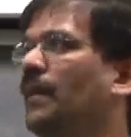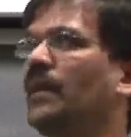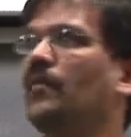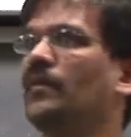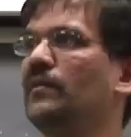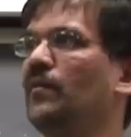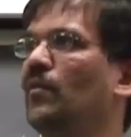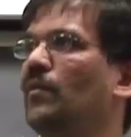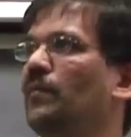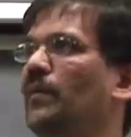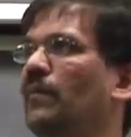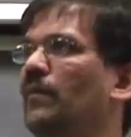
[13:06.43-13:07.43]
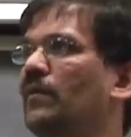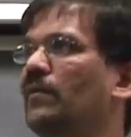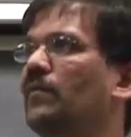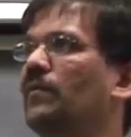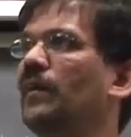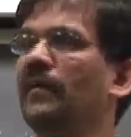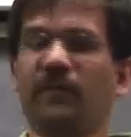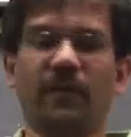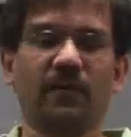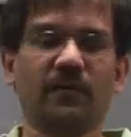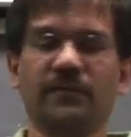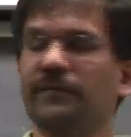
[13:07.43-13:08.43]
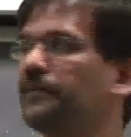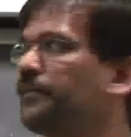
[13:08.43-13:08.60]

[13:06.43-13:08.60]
Otherwise, you won't be able to make progress.